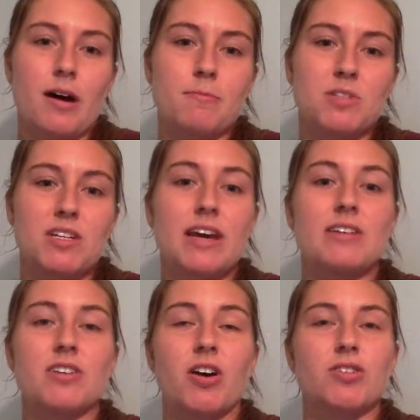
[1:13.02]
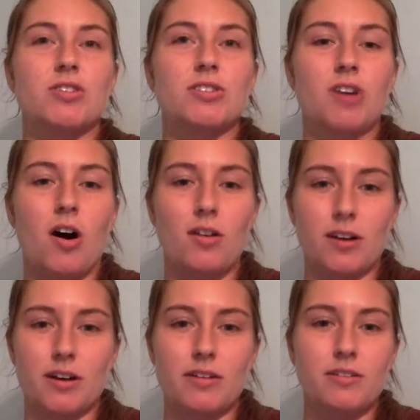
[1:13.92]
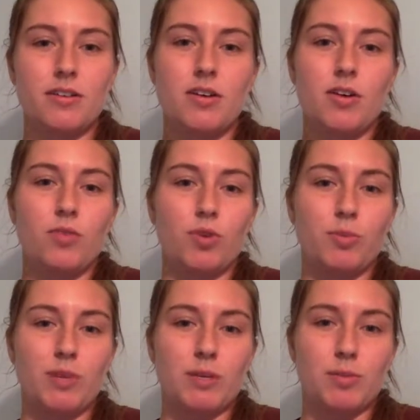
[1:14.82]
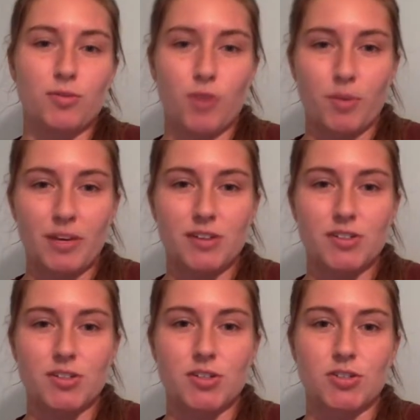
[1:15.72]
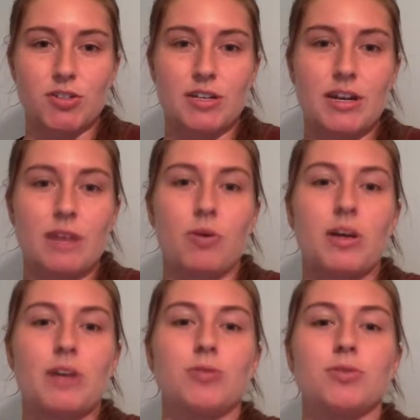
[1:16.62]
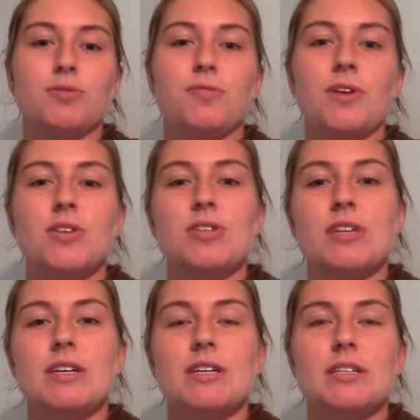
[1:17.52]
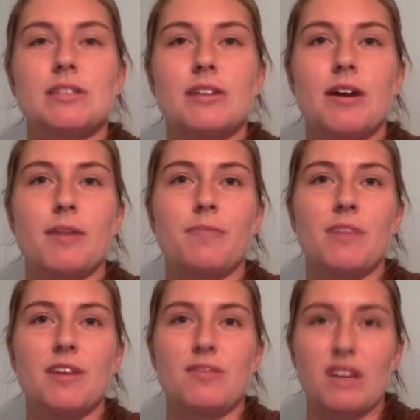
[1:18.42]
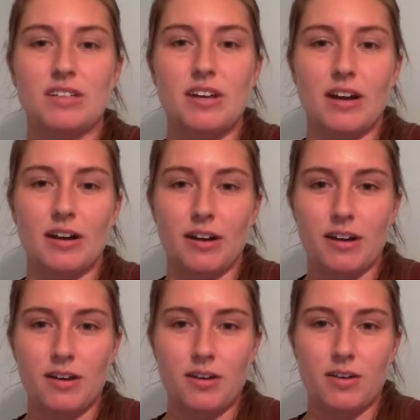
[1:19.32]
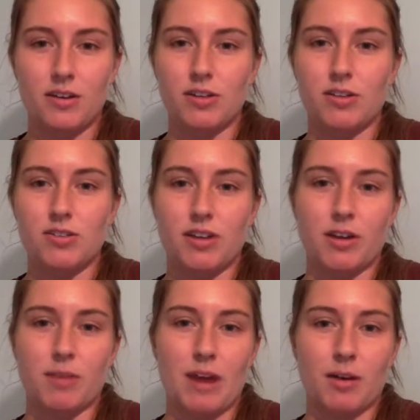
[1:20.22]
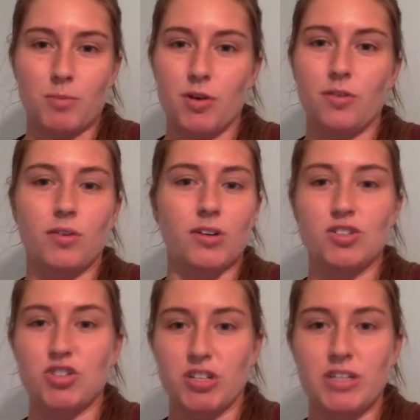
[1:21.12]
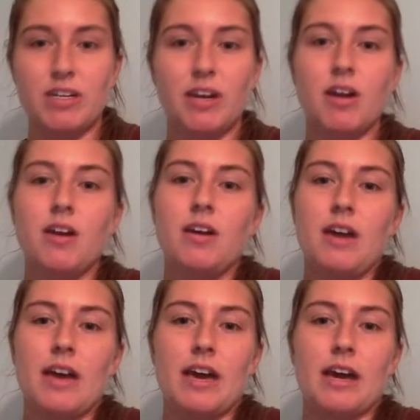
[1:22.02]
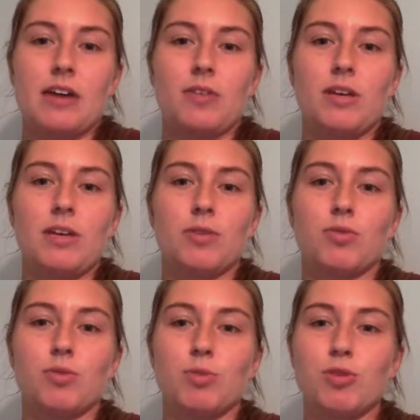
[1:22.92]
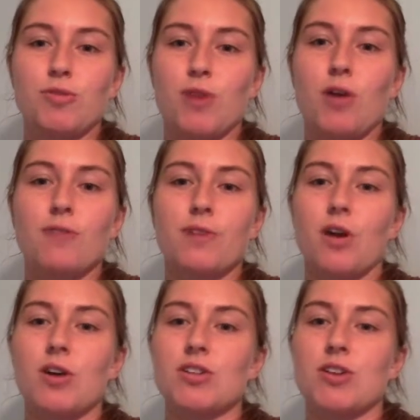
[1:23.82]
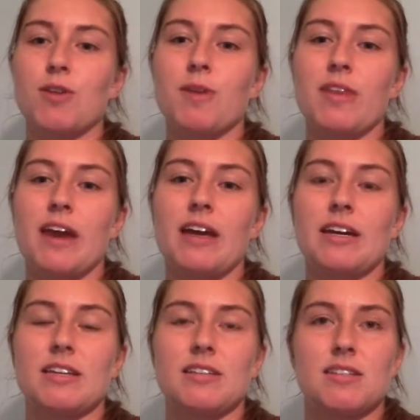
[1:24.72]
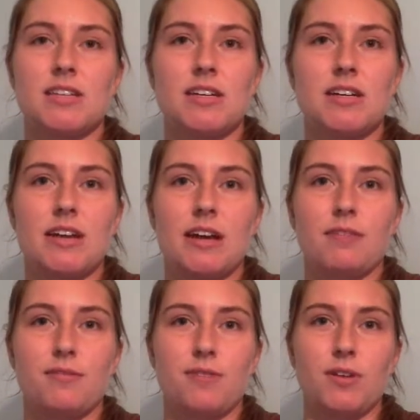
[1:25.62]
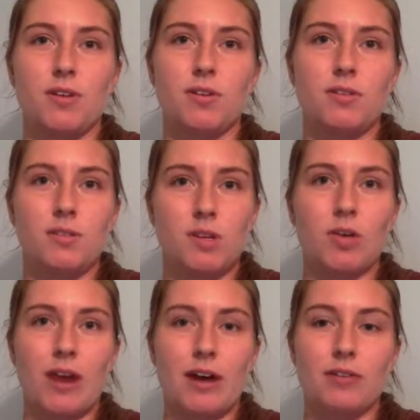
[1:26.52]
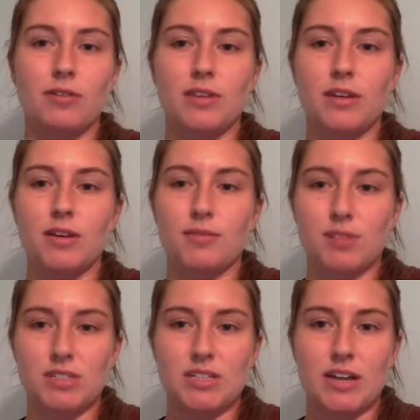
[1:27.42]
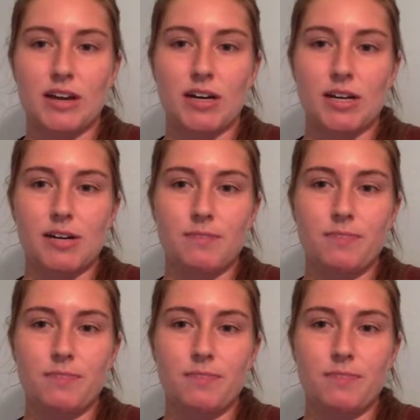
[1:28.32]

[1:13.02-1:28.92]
Today, Dr. Atala will be performing your surgery, and what he will do first is numb the affected area on your zygomatic bone or your cheek, and he will remove all of the carcinoma that he can see and feel around the afflicted area.